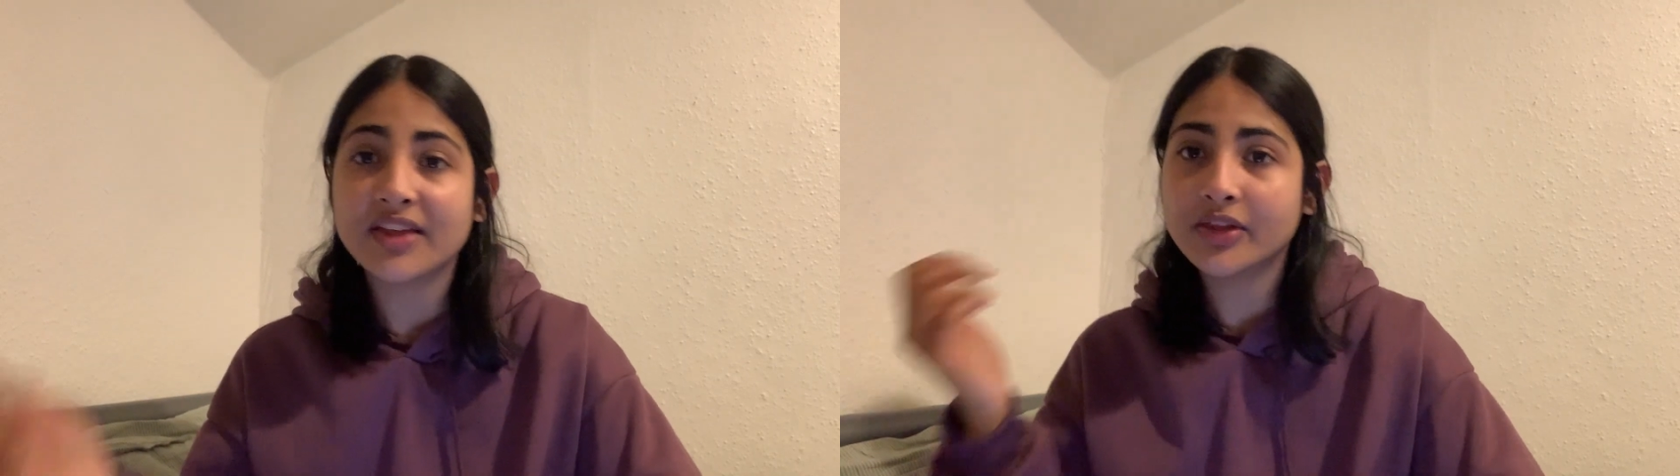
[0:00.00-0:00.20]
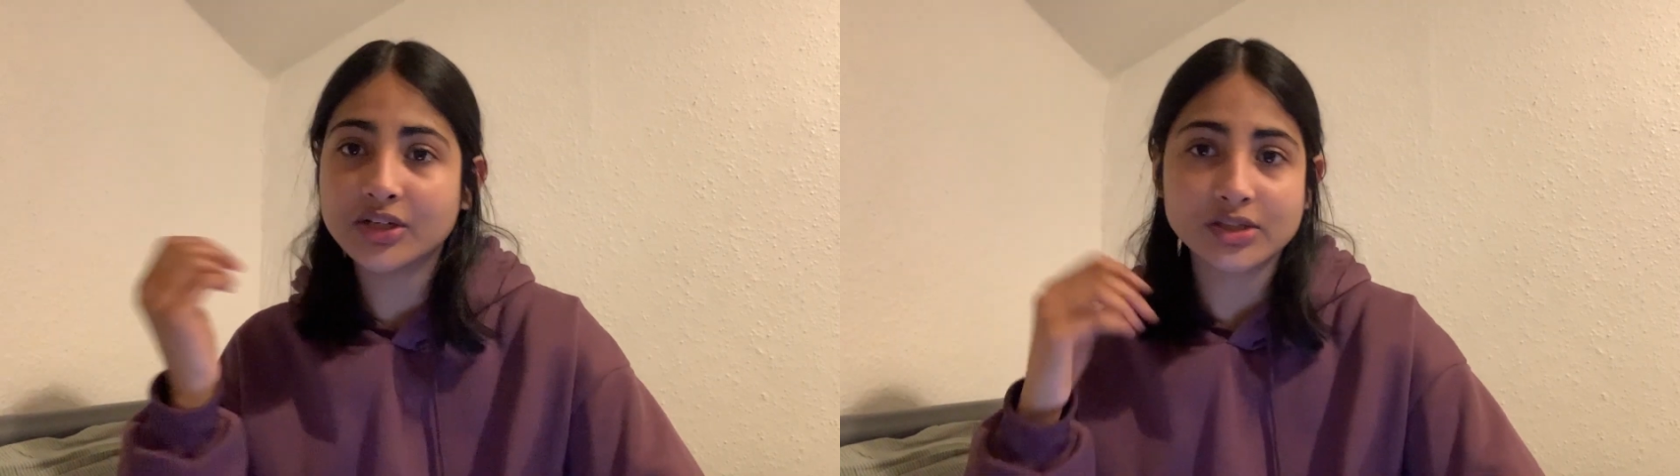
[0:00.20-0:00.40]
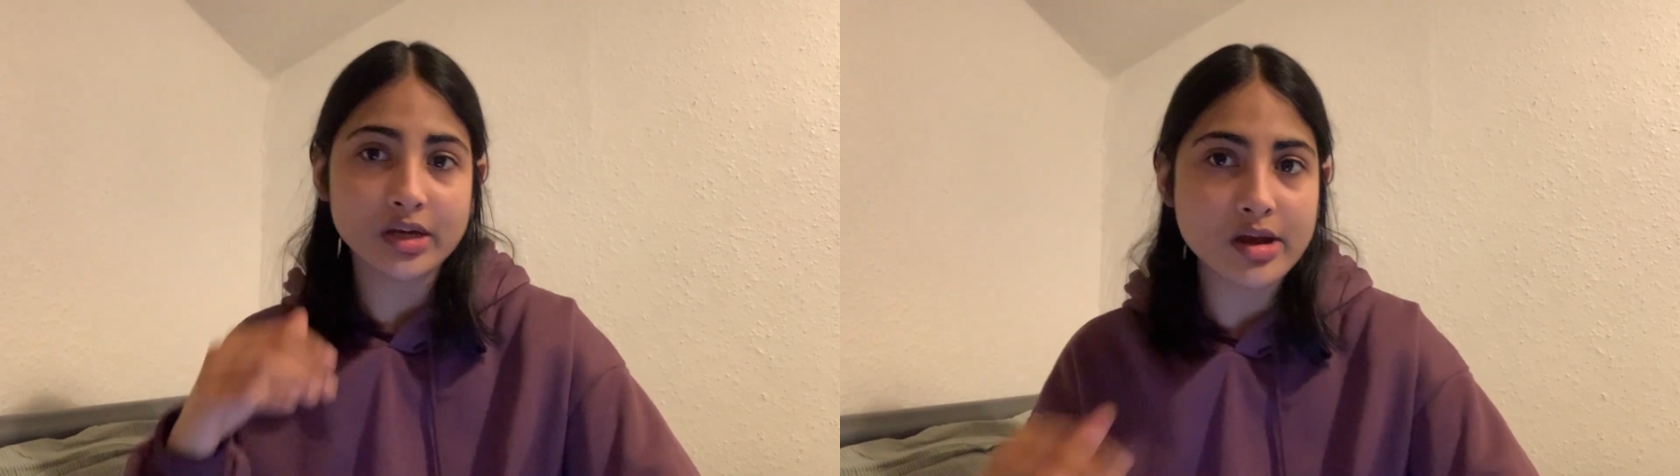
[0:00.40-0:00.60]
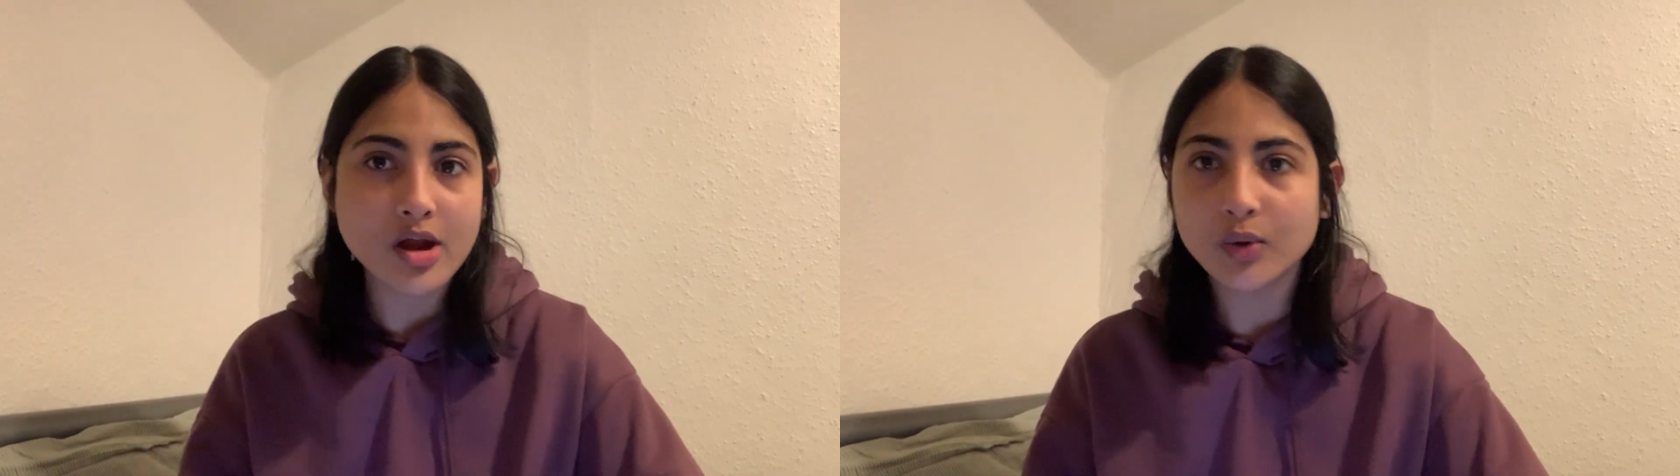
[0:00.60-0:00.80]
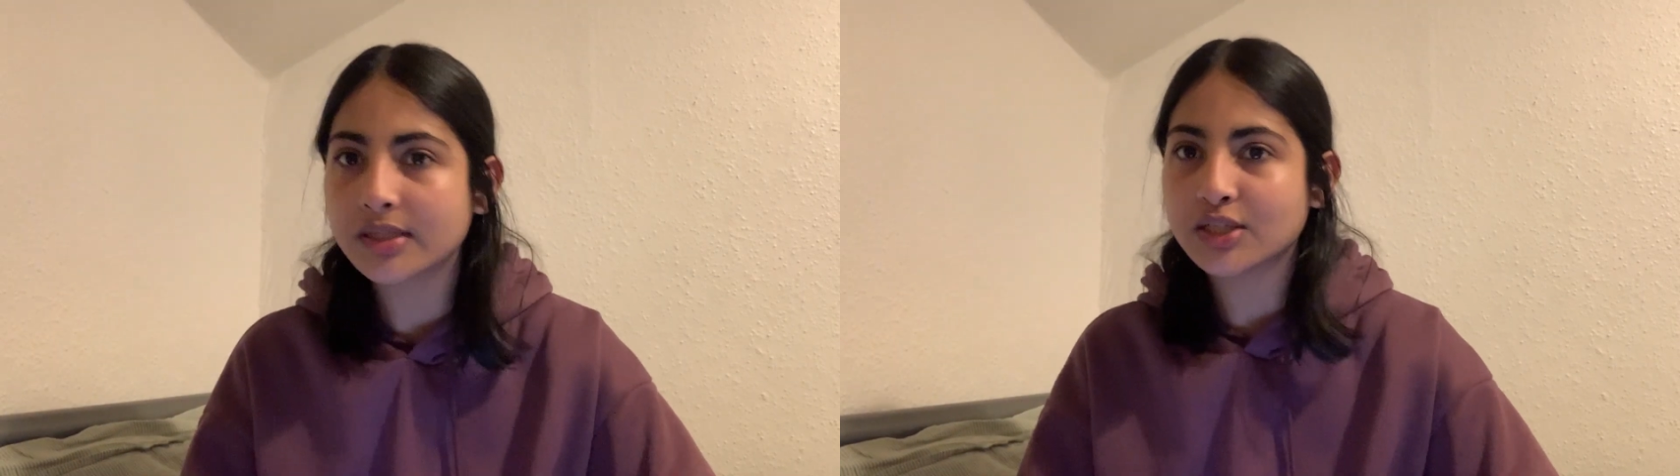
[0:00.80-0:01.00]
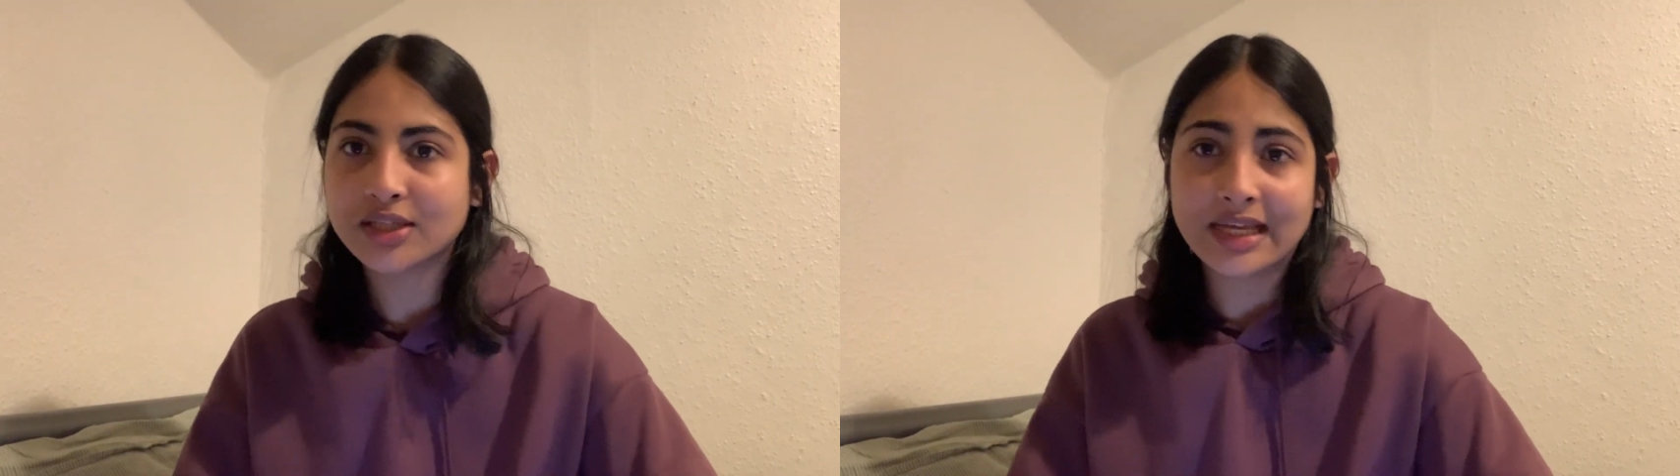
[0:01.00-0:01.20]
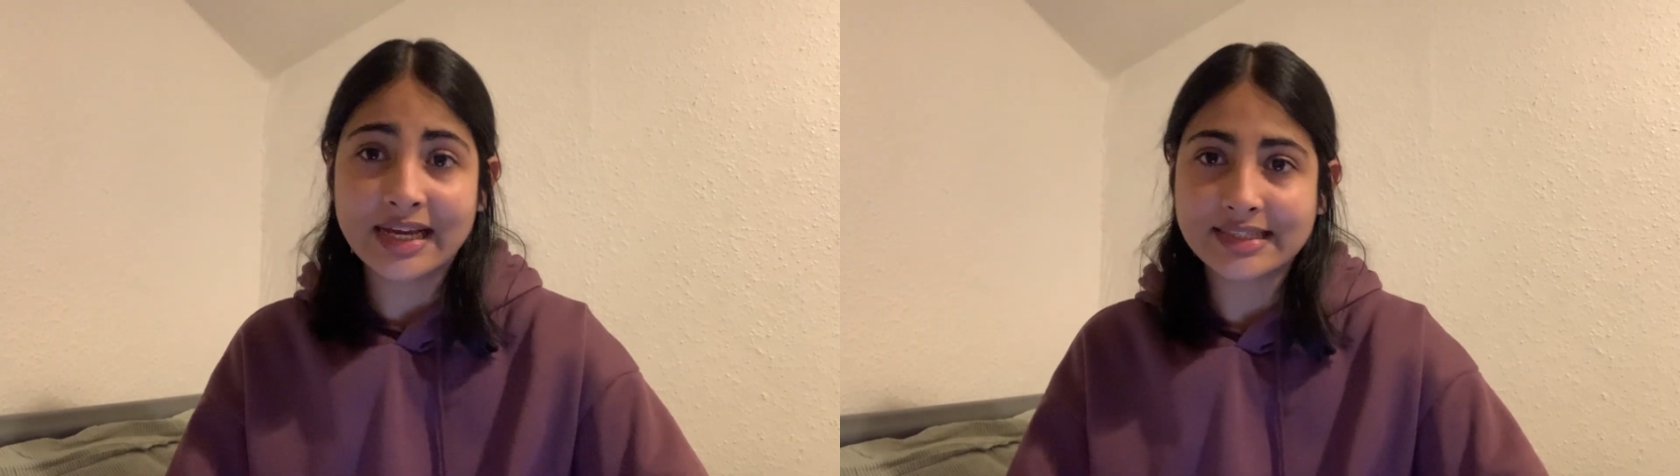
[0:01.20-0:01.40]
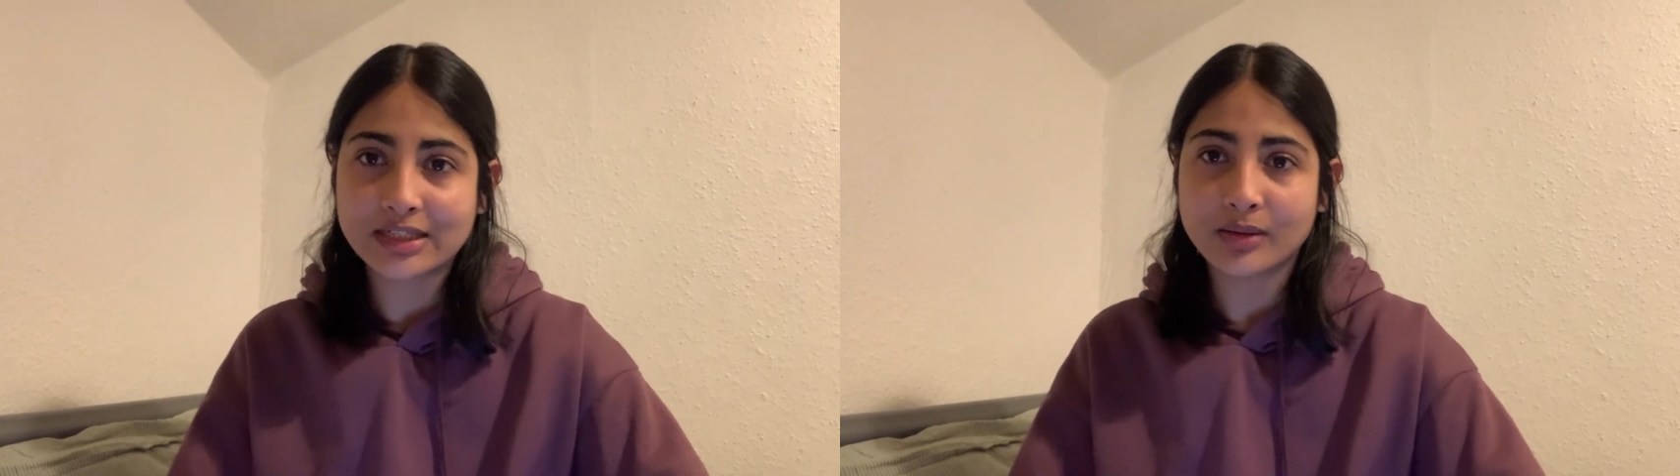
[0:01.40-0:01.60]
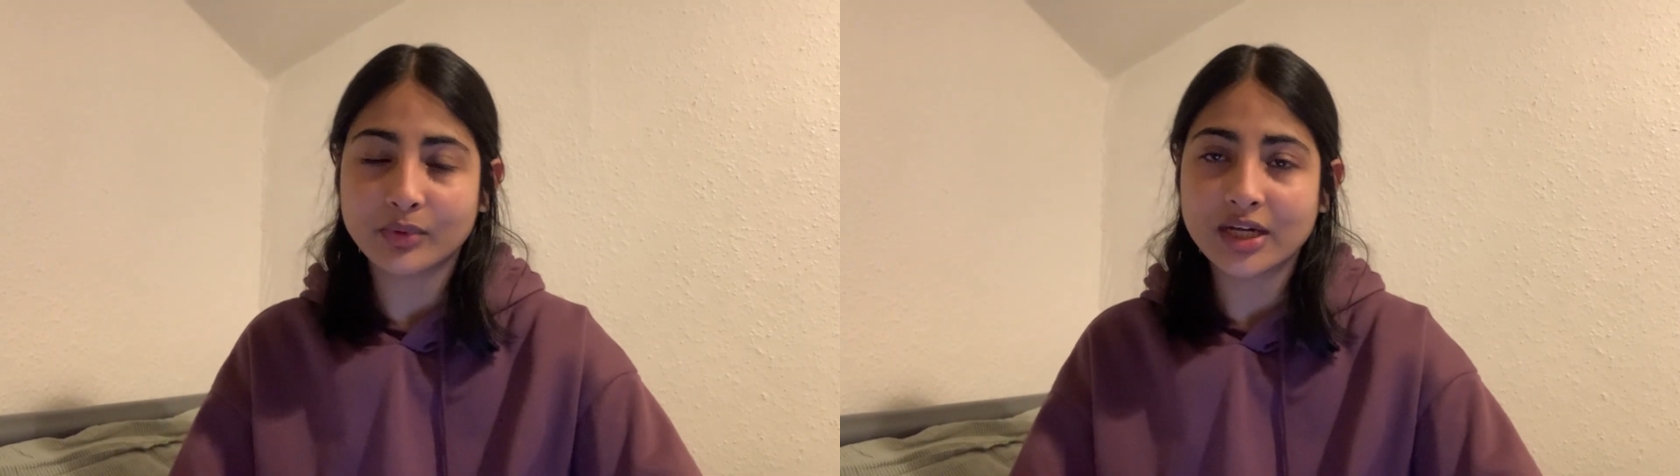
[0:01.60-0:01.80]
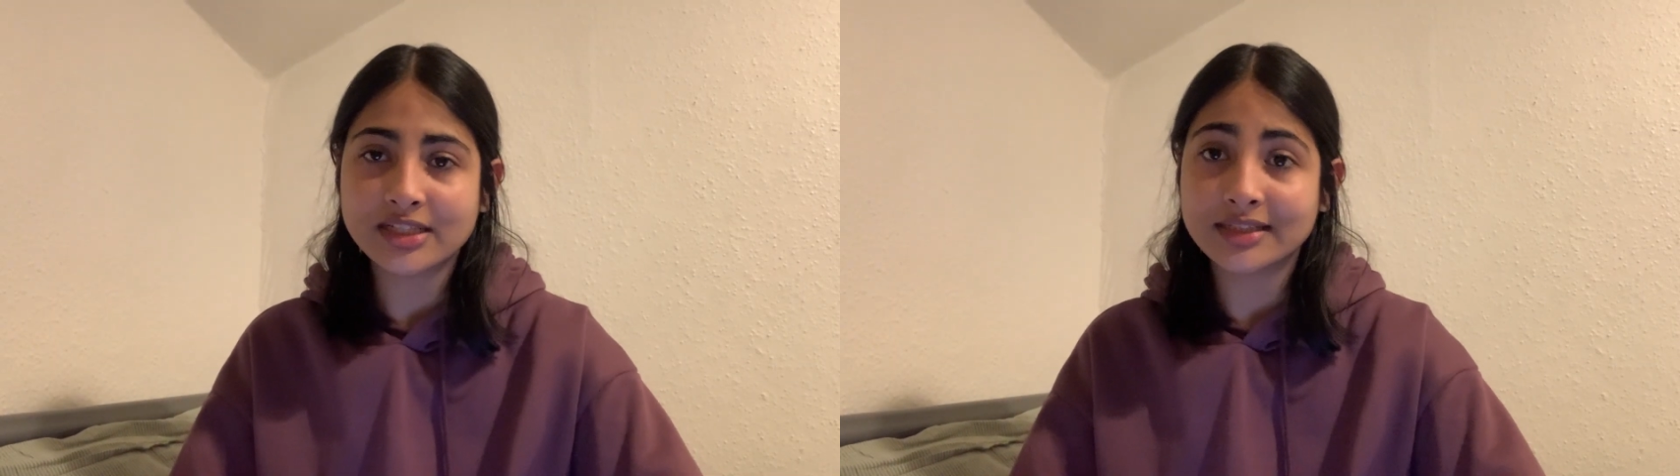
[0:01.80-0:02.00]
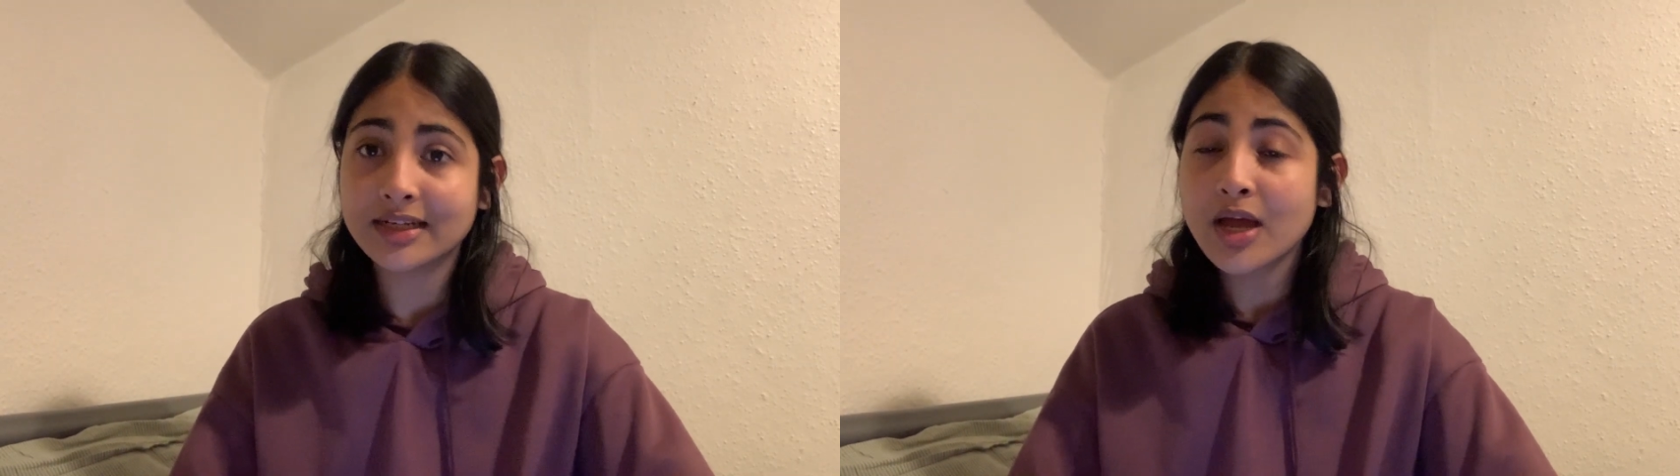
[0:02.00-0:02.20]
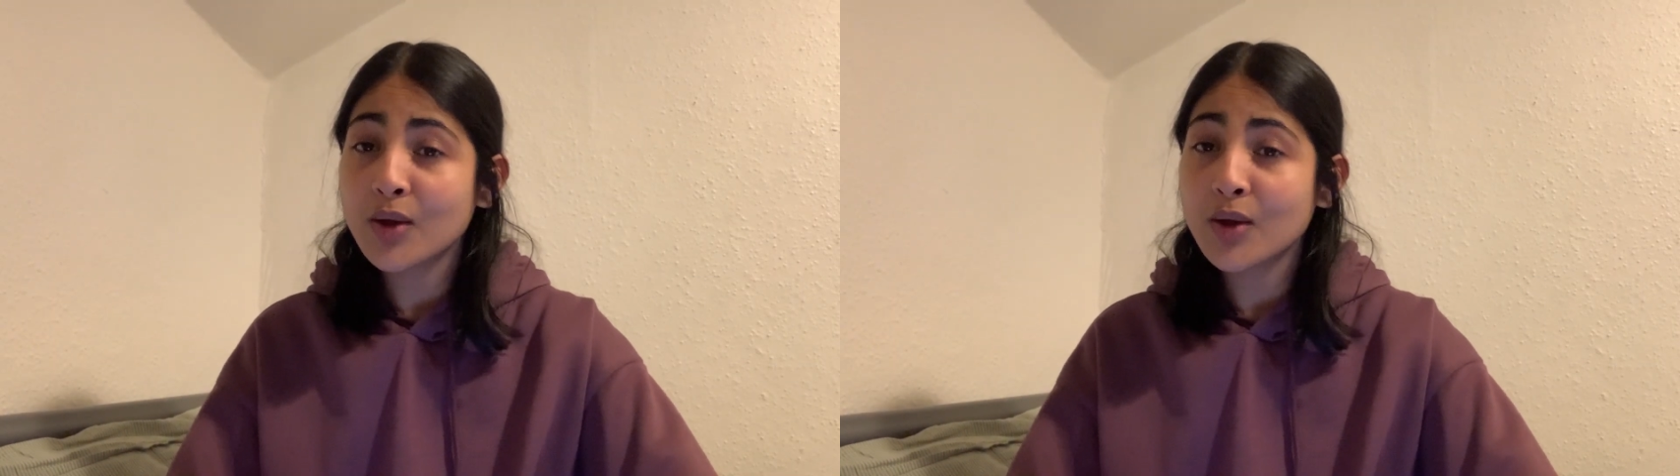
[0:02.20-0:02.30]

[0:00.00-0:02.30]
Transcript: and there's no such thing as a dumb question,